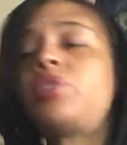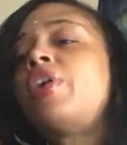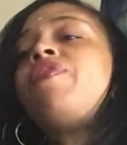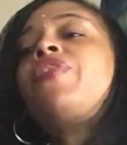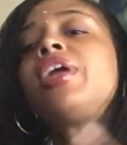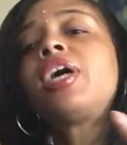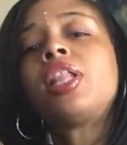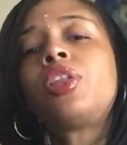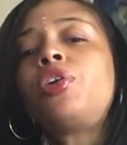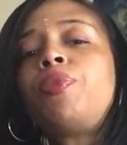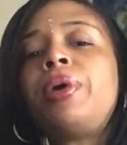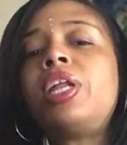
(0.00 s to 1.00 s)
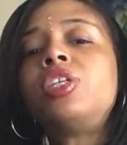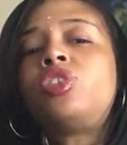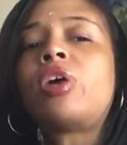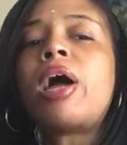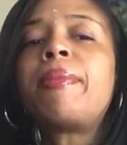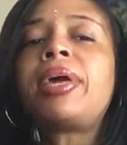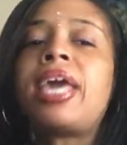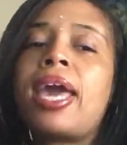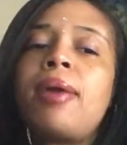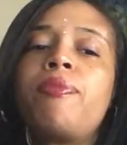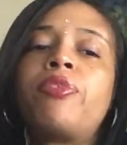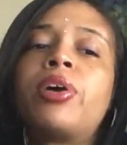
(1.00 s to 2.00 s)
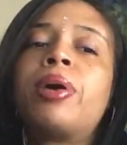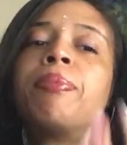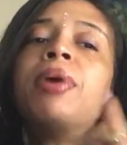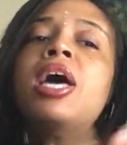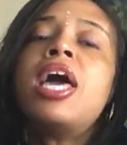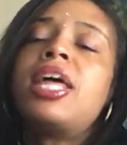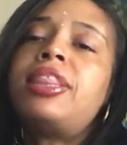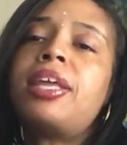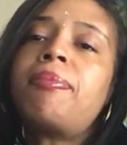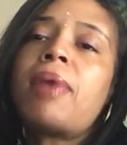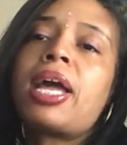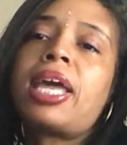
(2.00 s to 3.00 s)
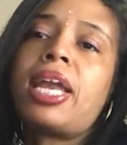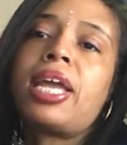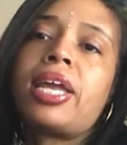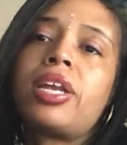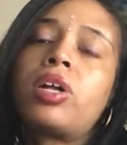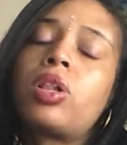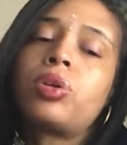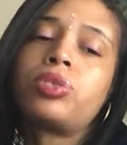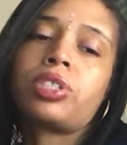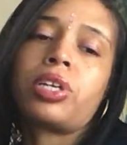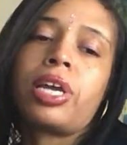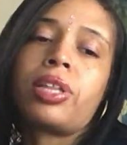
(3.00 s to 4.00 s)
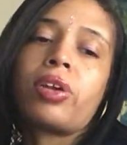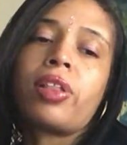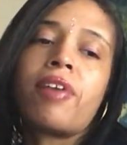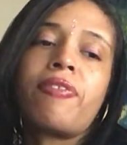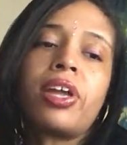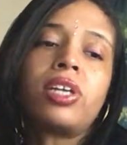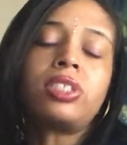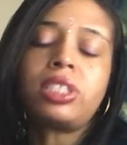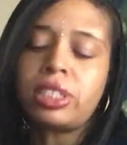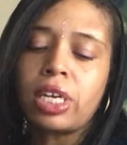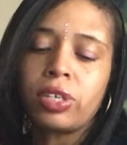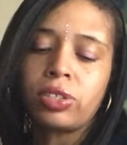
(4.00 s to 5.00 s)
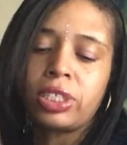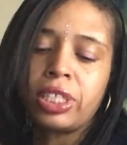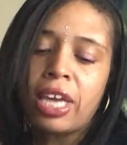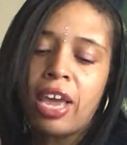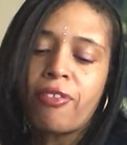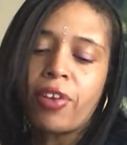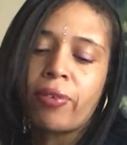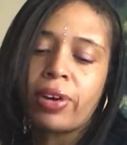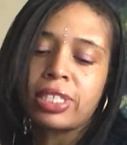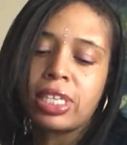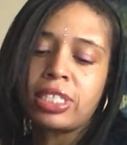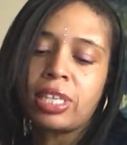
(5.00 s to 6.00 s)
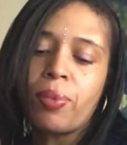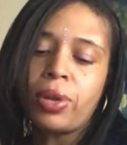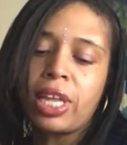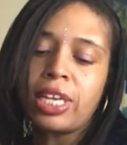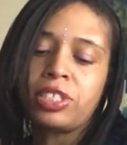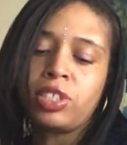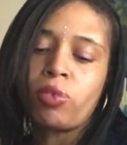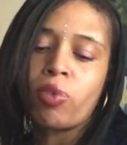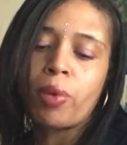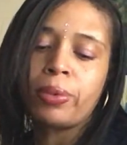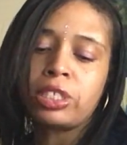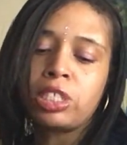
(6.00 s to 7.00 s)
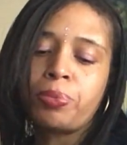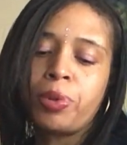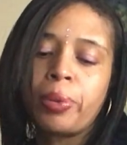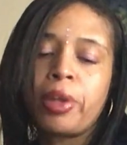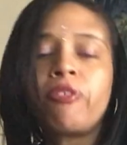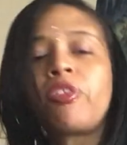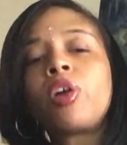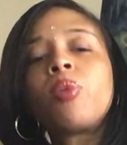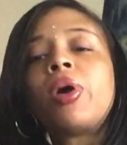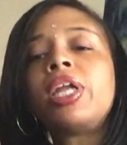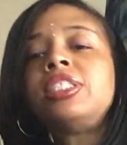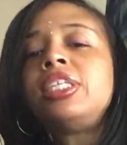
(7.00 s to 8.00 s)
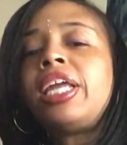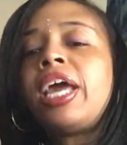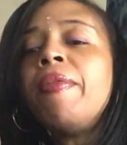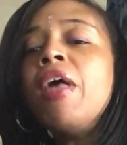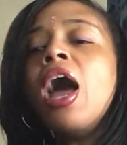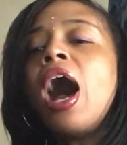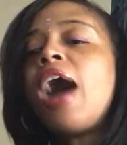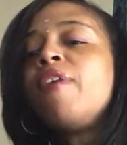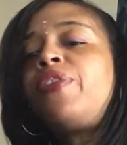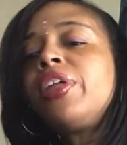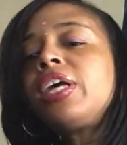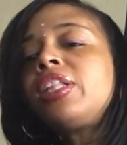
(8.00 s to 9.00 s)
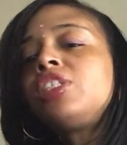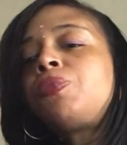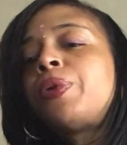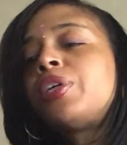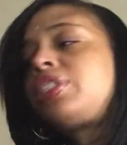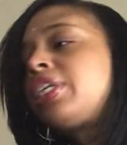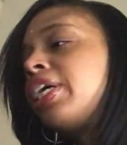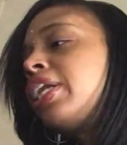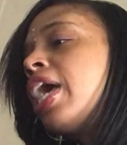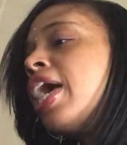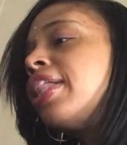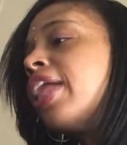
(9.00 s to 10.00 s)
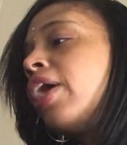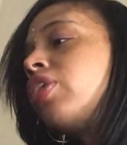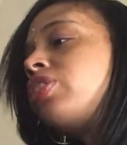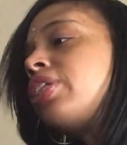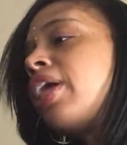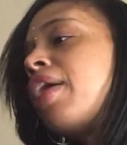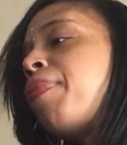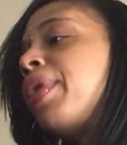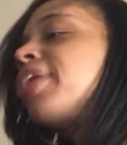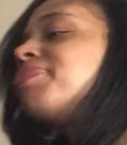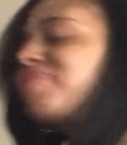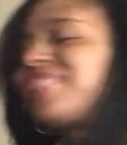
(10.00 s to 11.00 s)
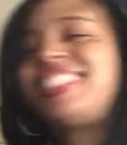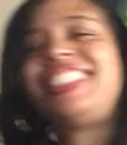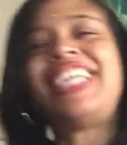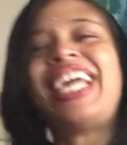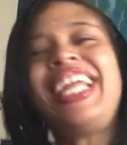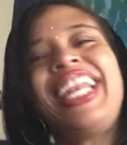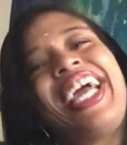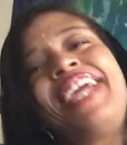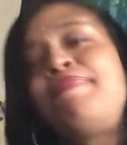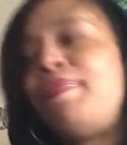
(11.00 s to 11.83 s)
So I feel like a little bit of the drama came from them not getting any closure in their life. Energy's energy, if it resonates. Someone likes you, romance is blooming, flirt, wanting to date. I feel like this person, the energy that I'm picking, date night,